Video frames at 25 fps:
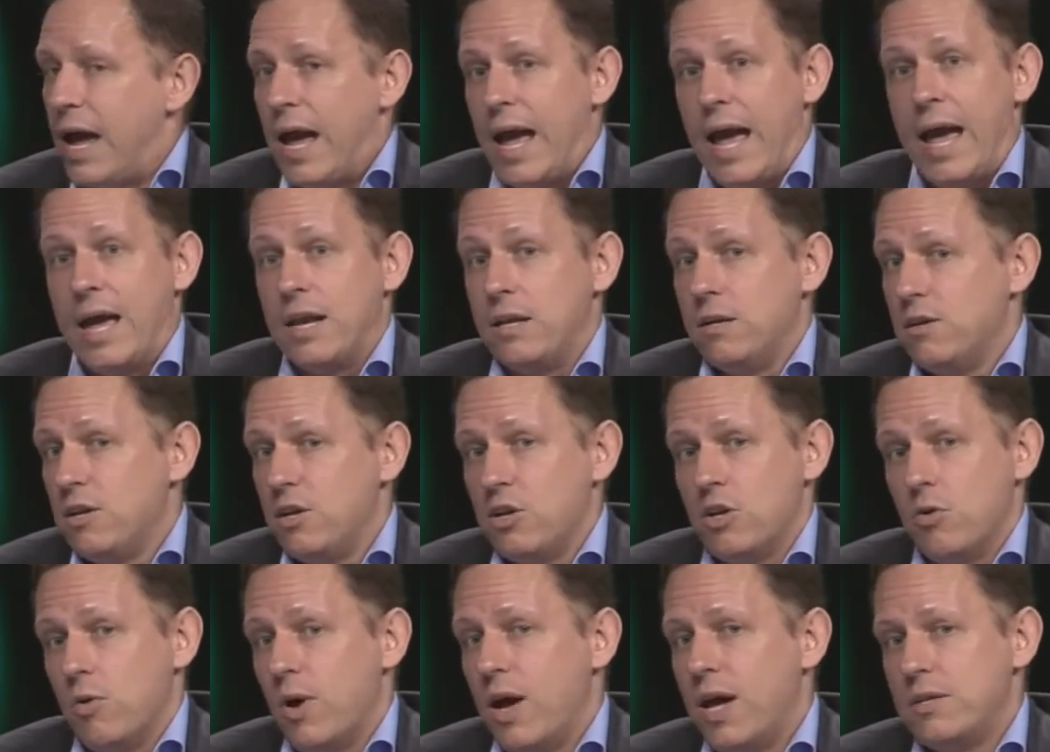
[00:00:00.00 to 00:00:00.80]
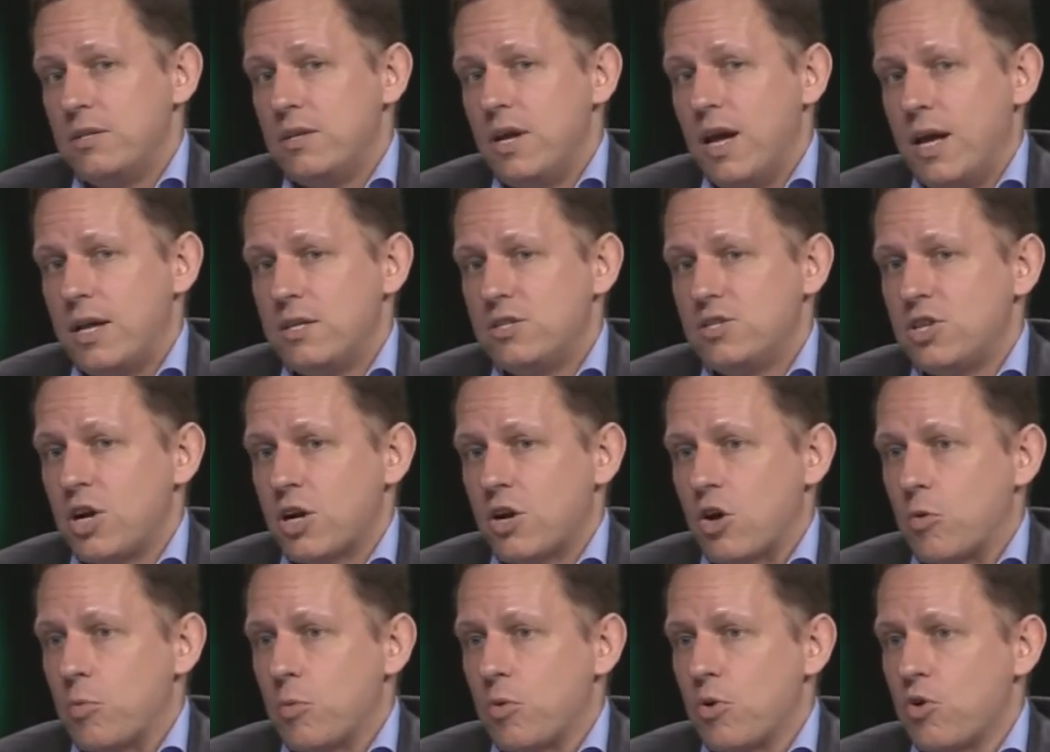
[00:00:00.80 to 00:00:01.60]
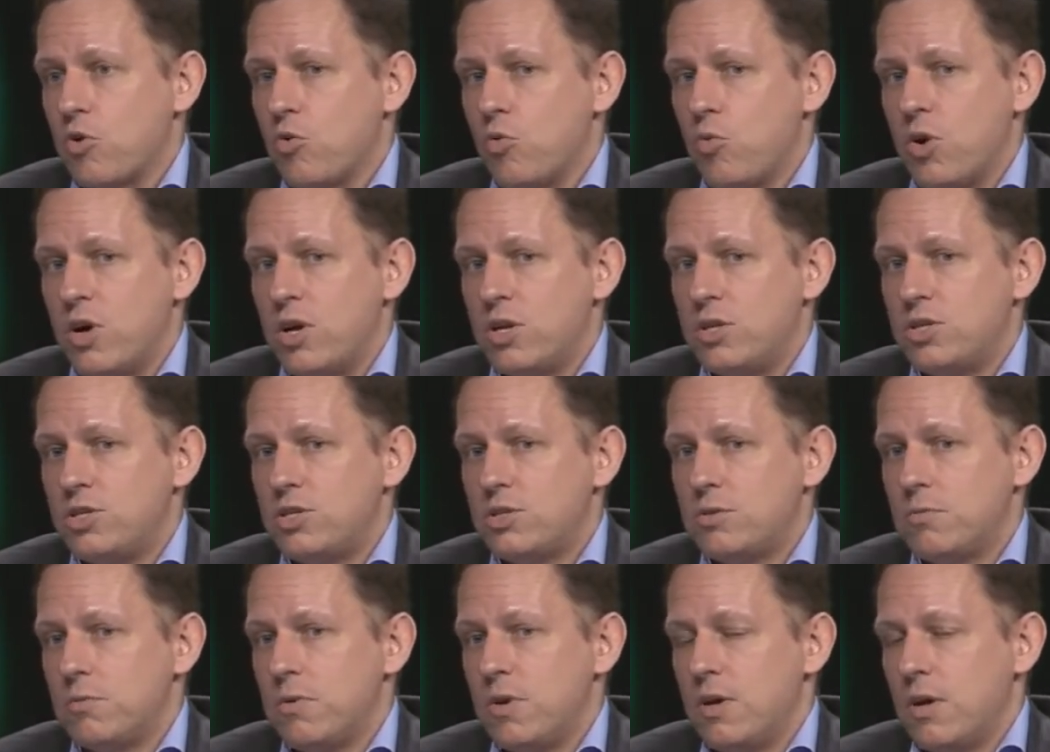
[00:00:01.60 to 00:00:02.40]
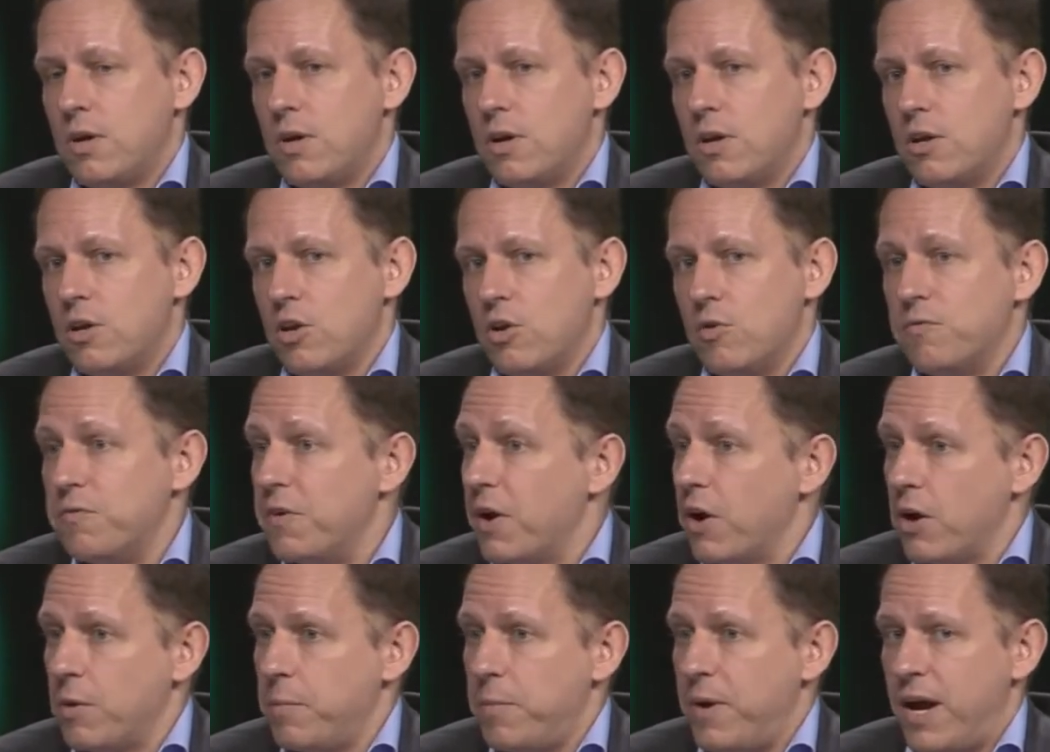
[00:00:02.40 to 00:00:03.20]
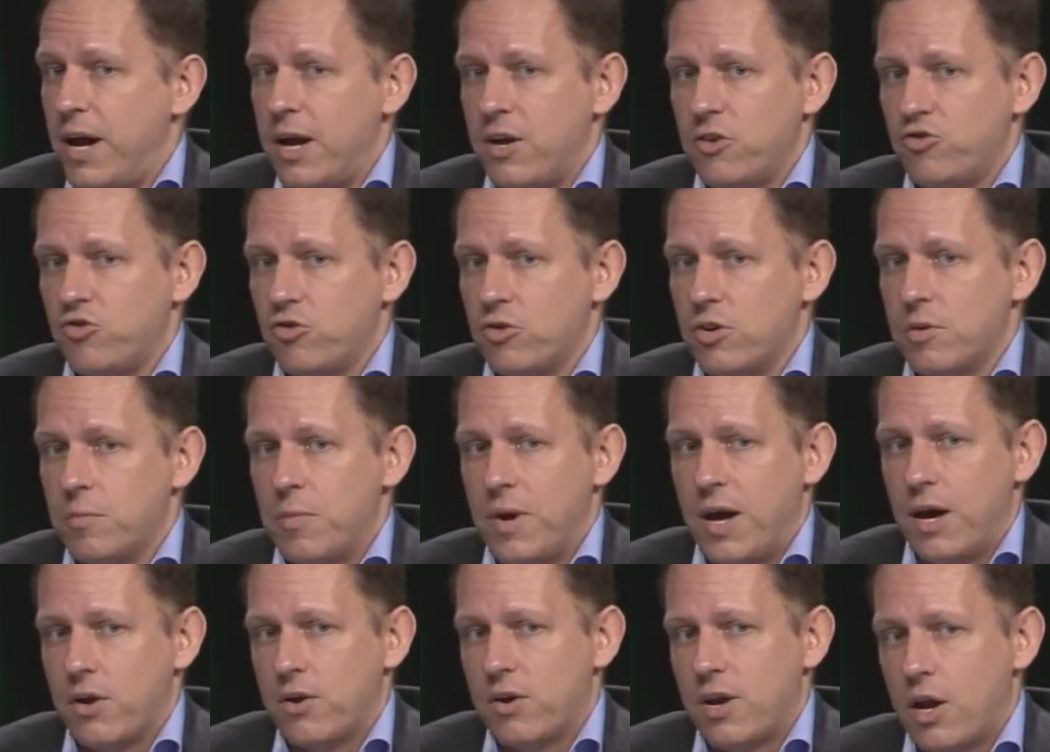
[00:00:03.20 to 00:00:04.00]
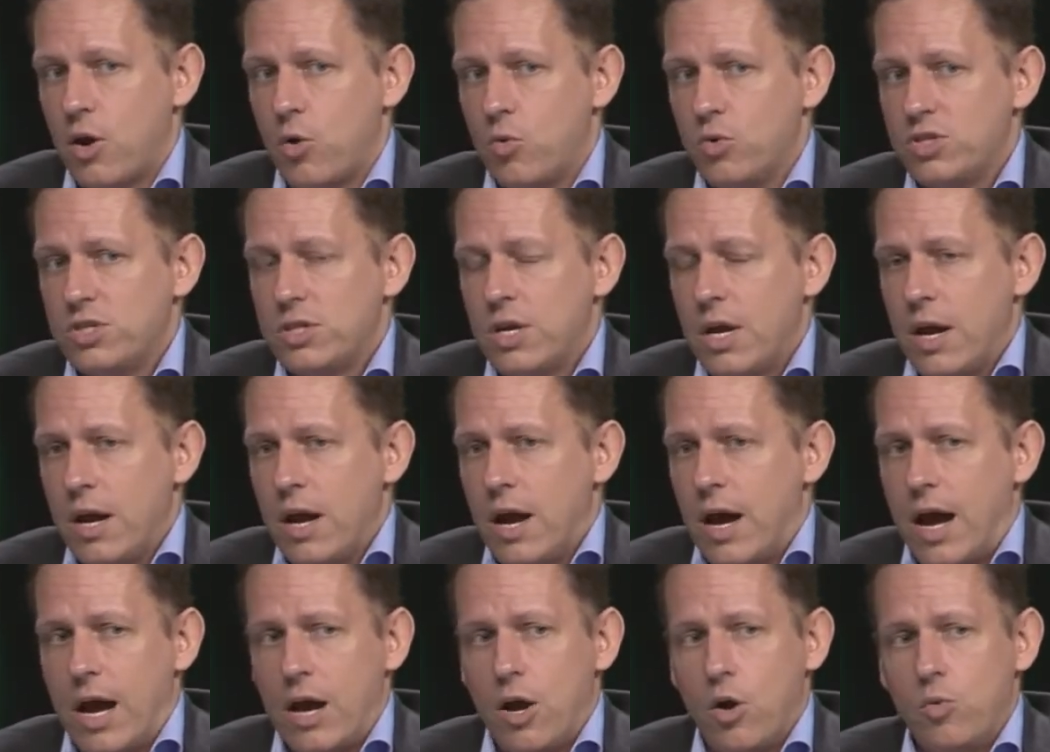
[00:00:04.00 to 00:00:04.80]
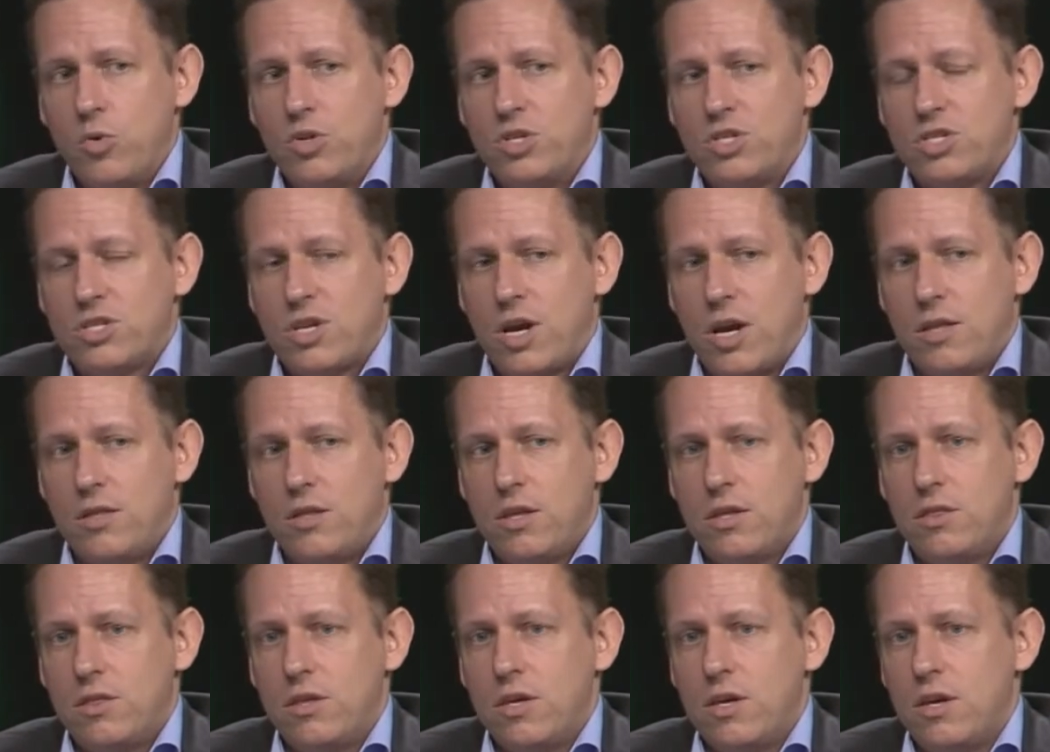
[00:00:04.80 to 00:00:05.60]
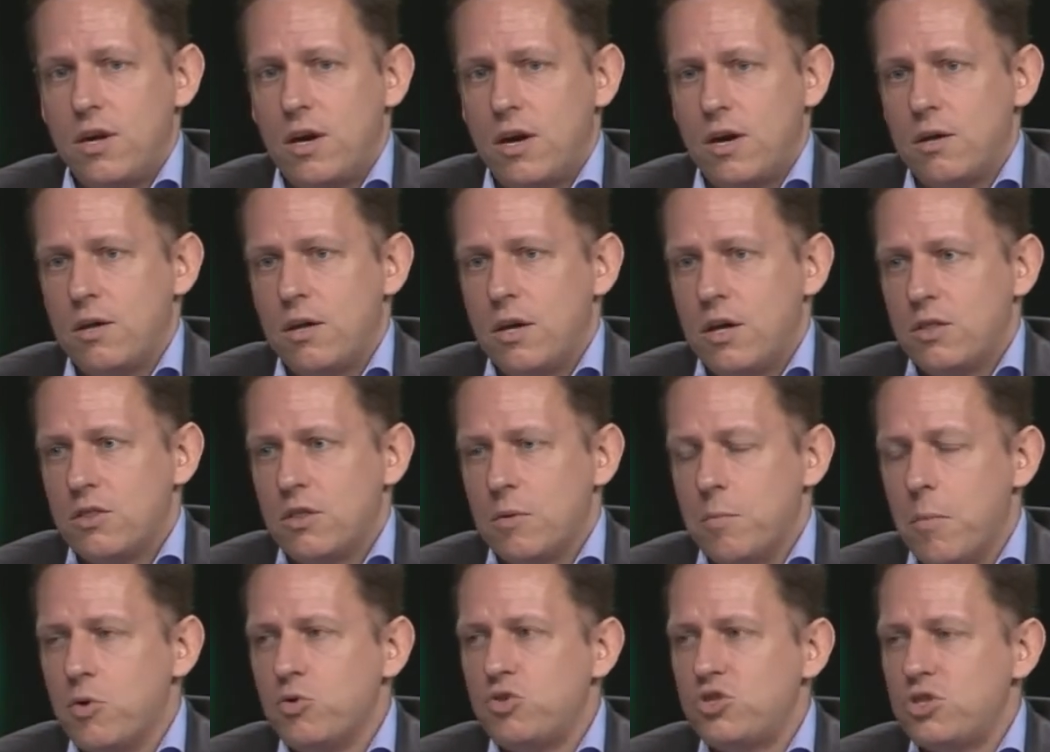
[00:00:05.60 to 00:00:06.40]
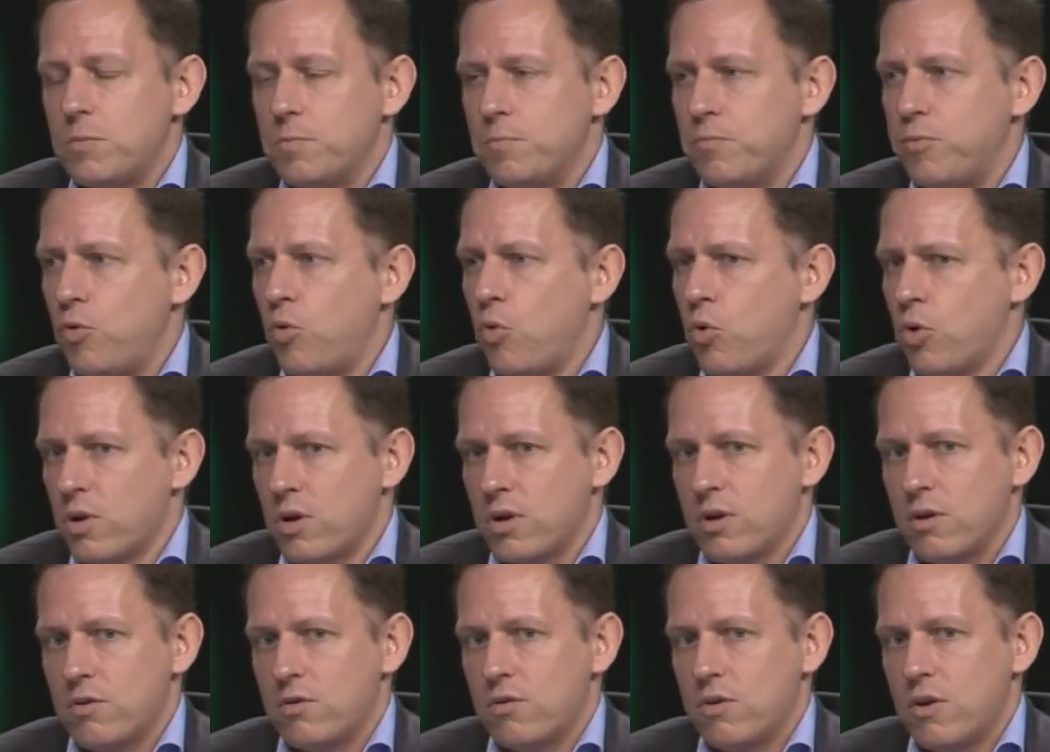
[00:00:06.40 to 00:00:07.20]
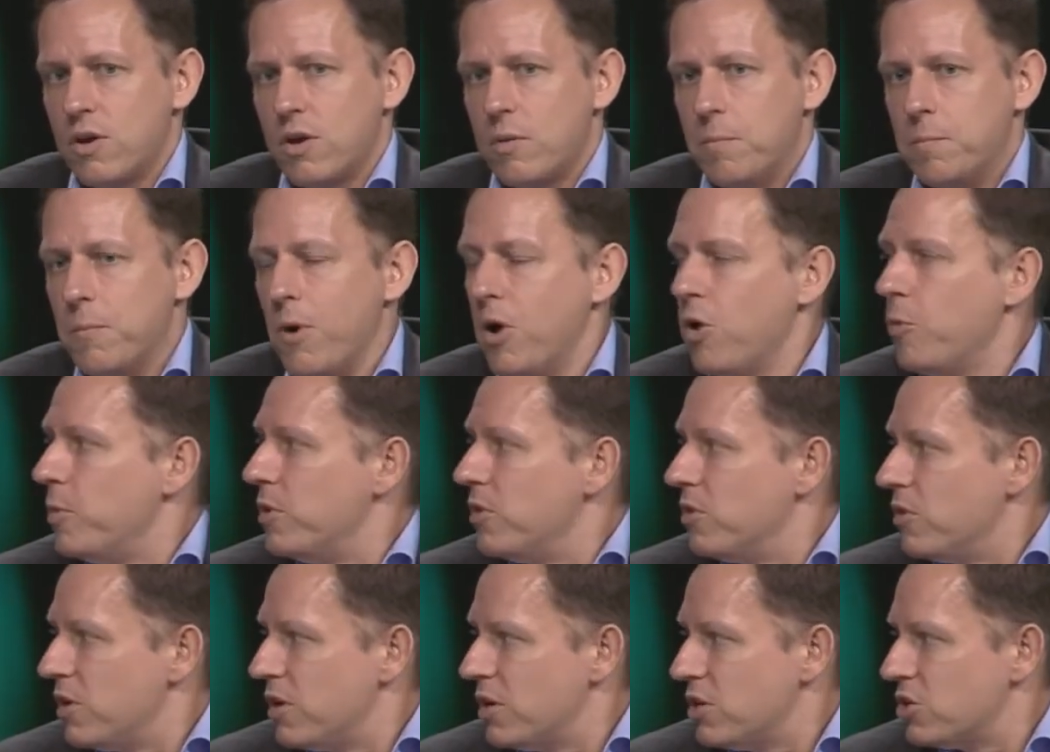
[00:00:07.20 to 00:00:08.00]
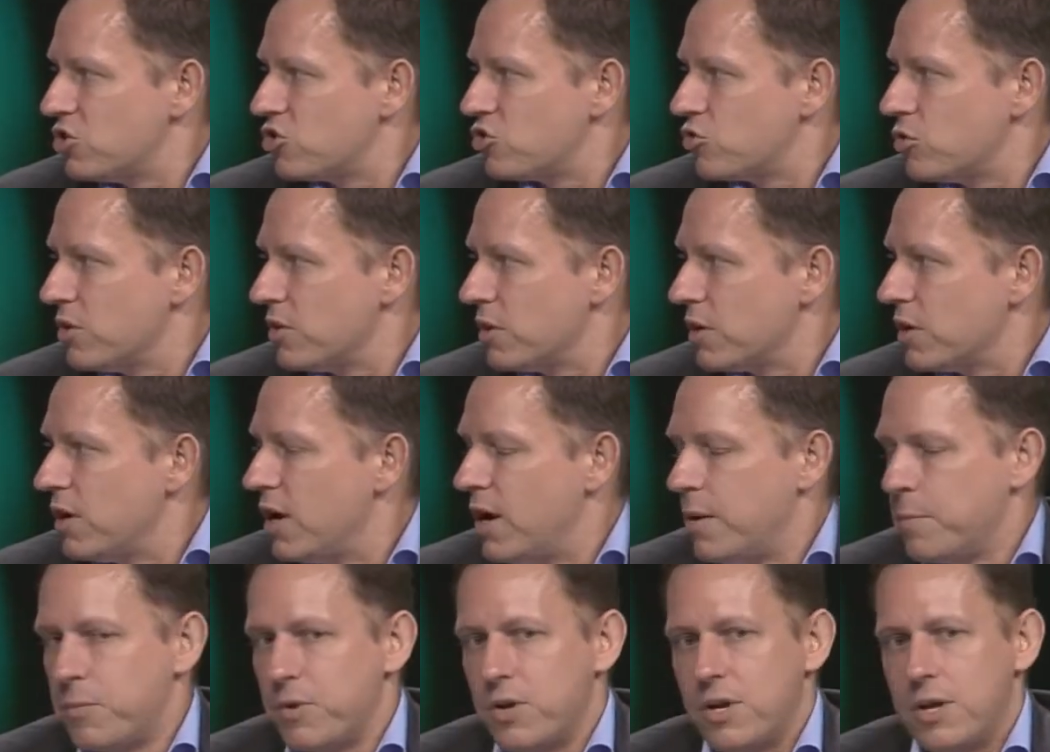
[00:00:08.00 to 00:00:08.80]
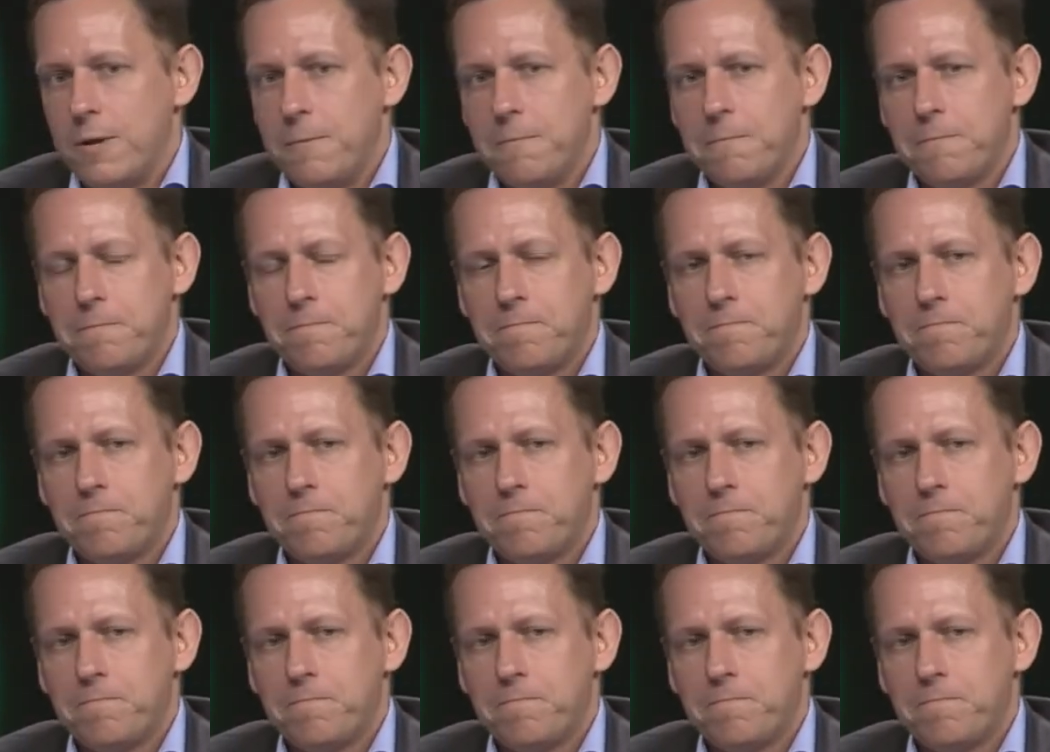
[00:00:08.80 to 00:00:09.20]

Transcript: And you know, and, and Zuckerberg was you know, very passionate about it. I always, I always say that the, uh, the most important moment in the history of the company